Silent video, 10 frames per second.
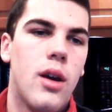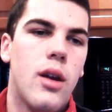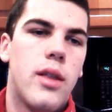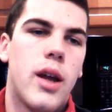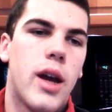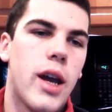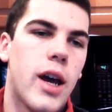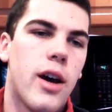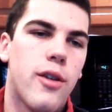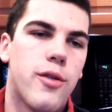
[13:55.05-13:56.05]
Then I
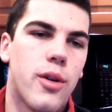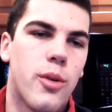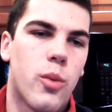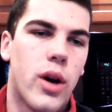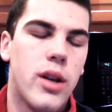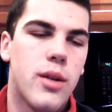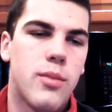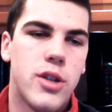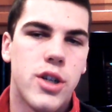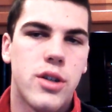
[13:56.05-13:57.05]
have Wind Up
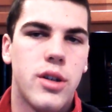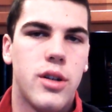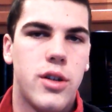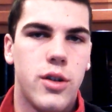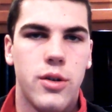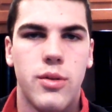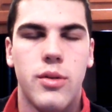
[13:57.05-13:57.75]
Magician to 2.